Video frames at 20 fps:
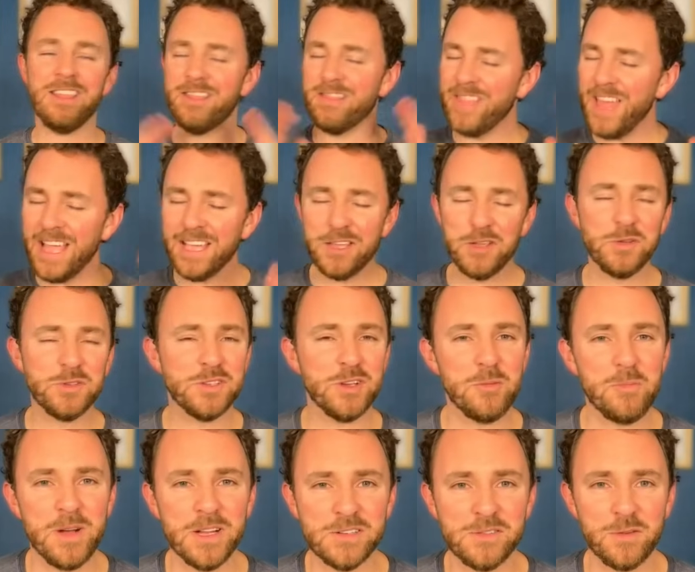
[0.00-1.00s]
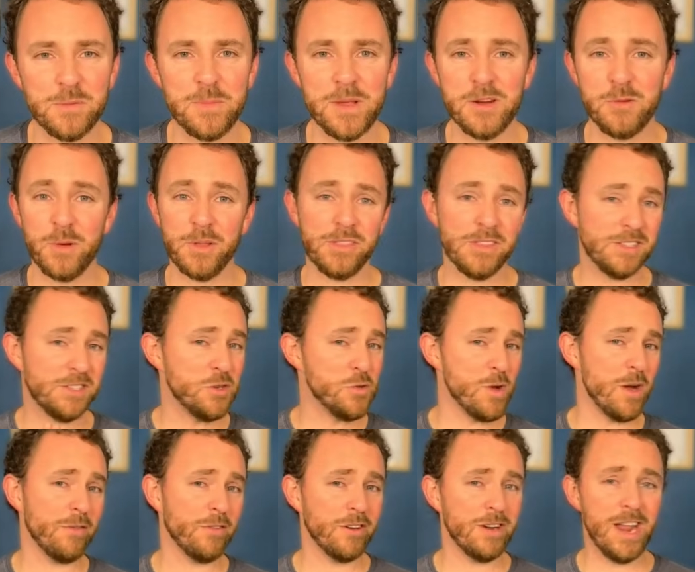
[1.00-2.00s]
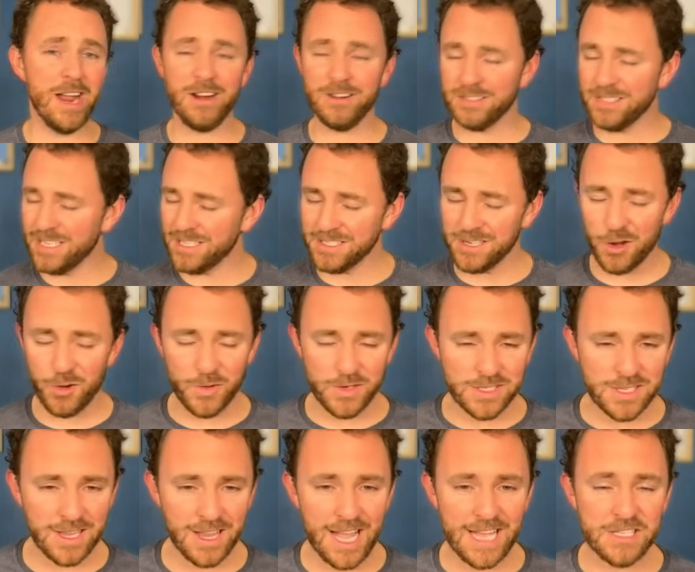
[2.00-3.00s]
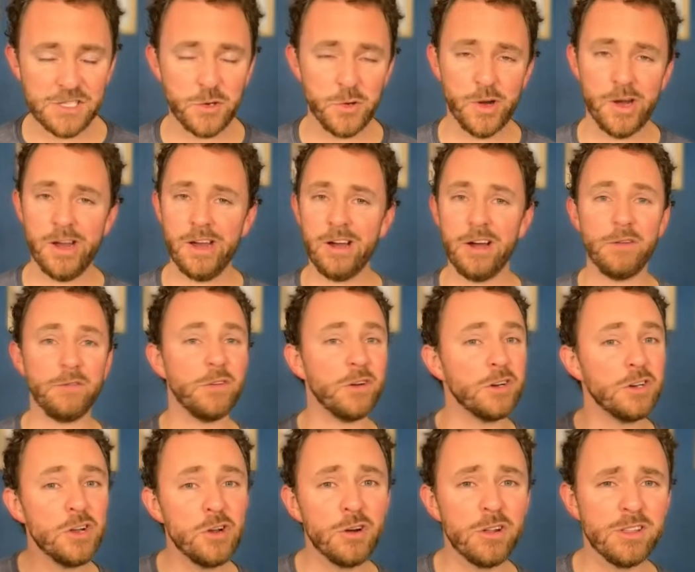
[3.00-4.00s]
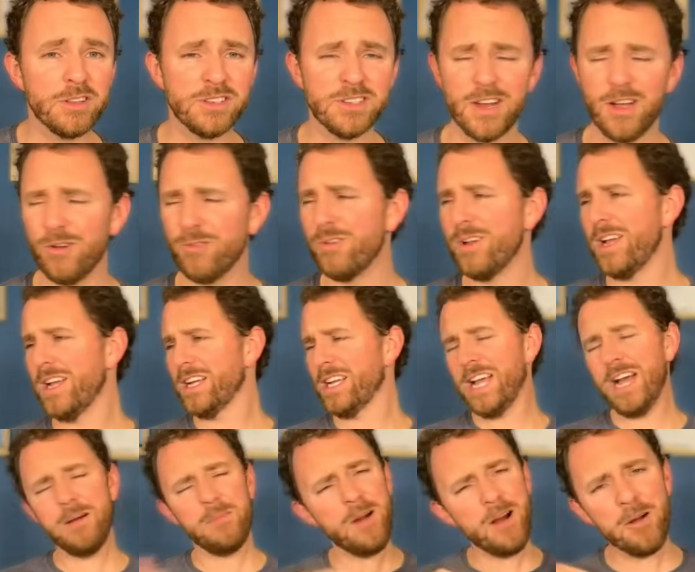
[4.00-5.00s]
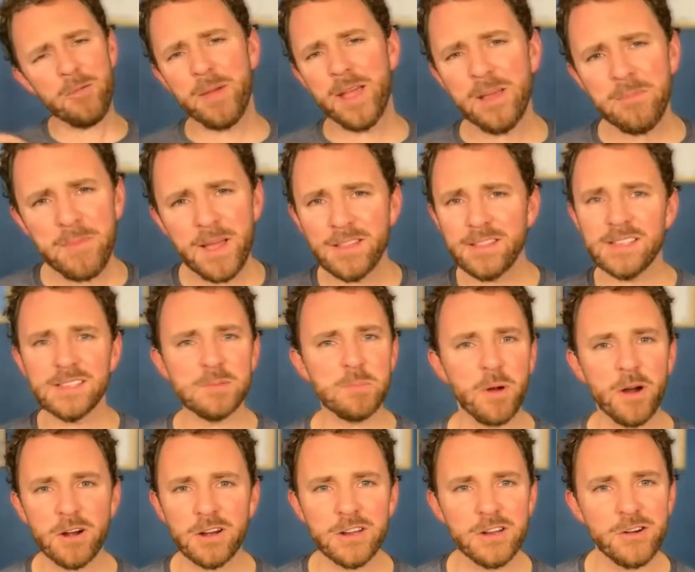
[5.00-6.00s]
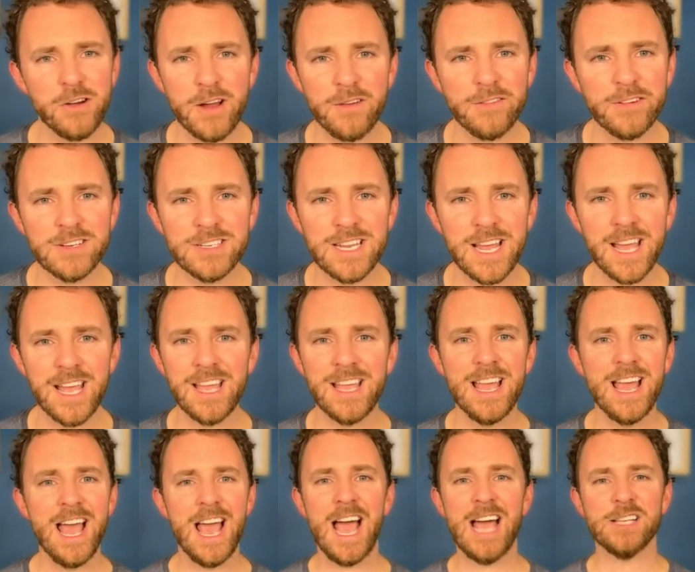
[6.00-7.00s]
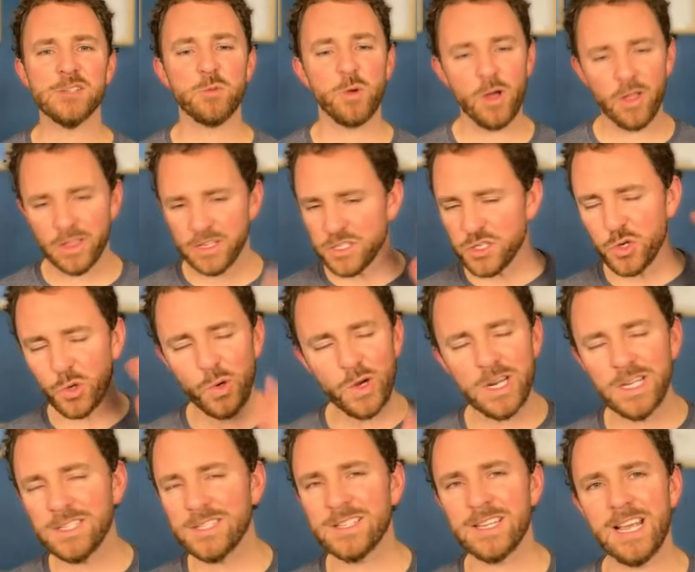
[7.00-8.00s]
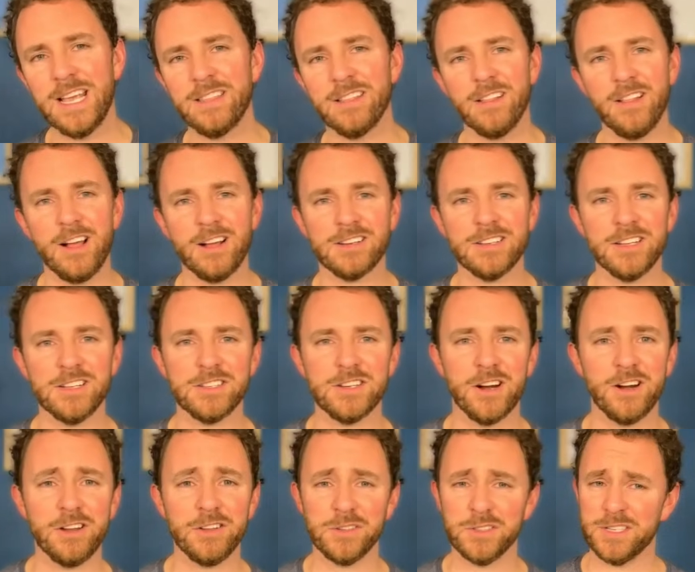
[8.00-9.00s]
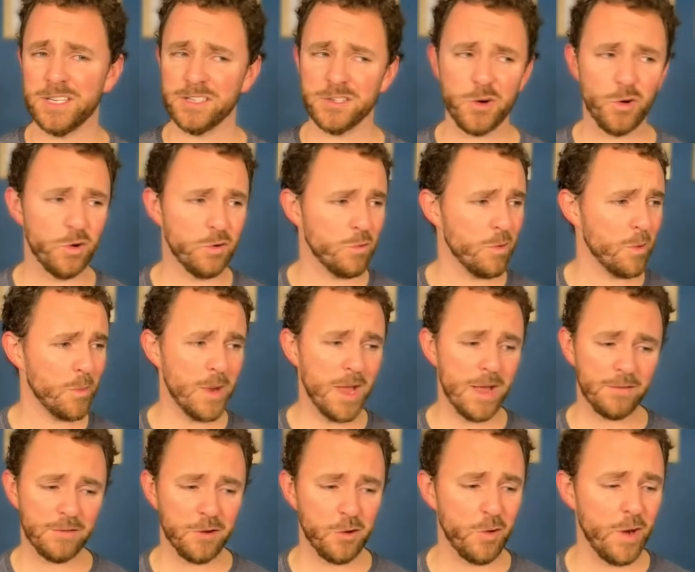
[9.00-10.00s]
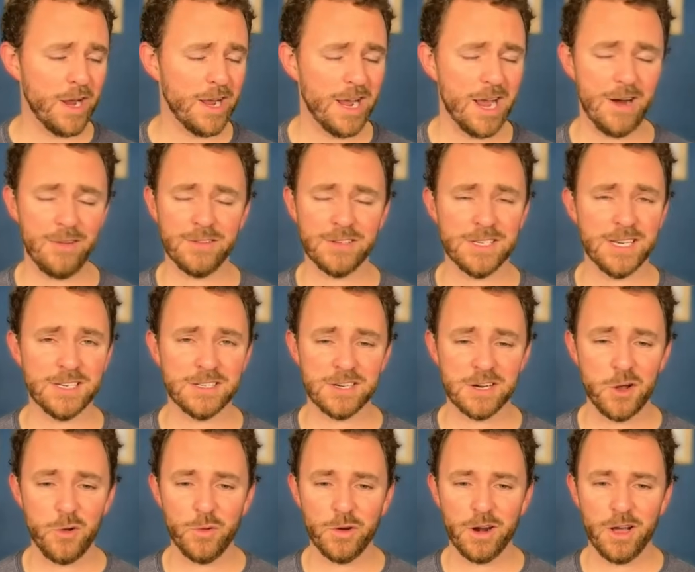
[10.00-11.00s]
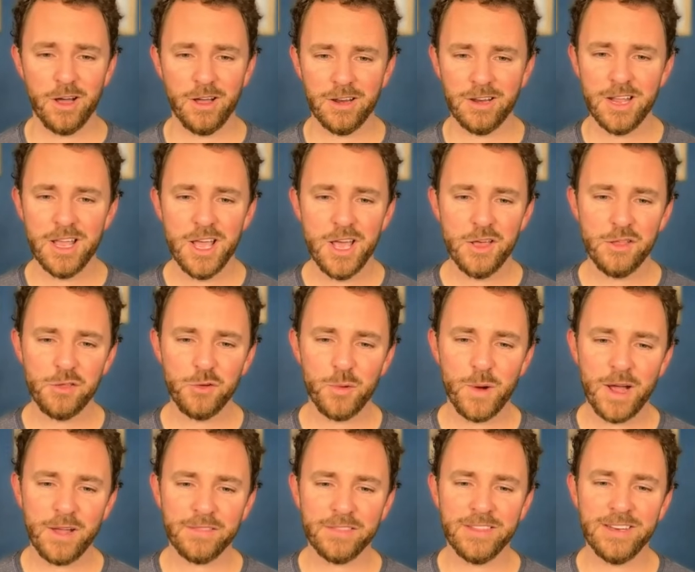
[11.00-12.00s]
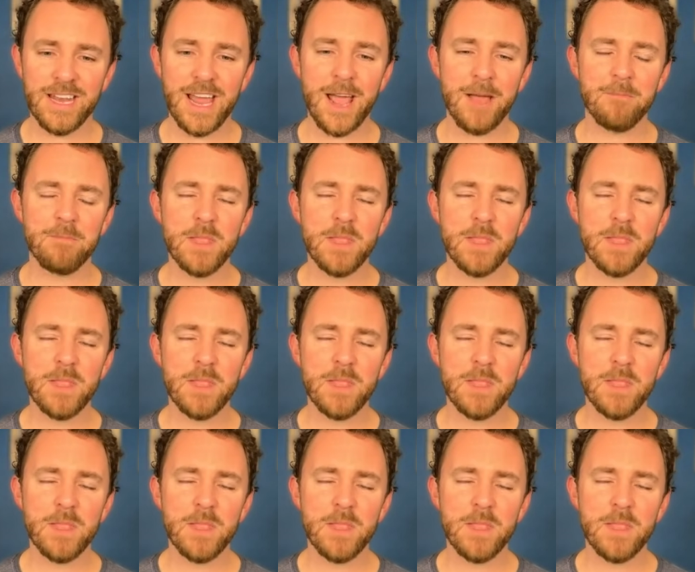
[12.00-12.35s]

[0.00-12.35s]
Thank you so much for being with us. You everydayers, as always, glad you're here. If you're new to the show, come on, man, make this part of your everyday as well and join us in the Locked On Tar Heels Discord where we have great conversation going on throughout the day.